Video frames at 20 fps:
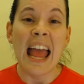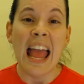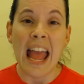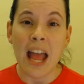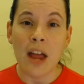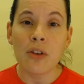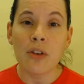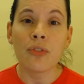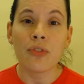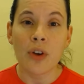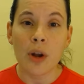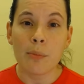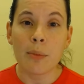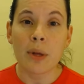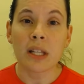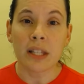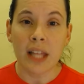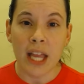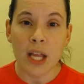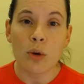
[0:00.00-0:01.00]
and from a
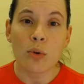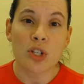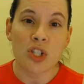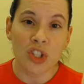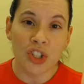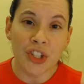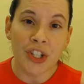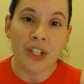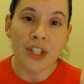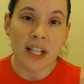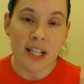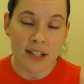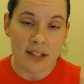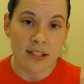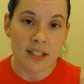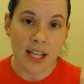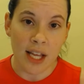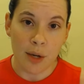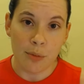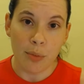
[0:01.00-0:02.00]
language learning
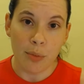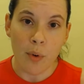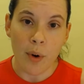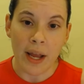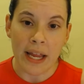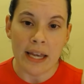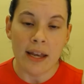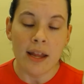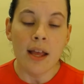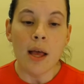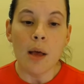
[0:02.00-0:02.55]
standpoint,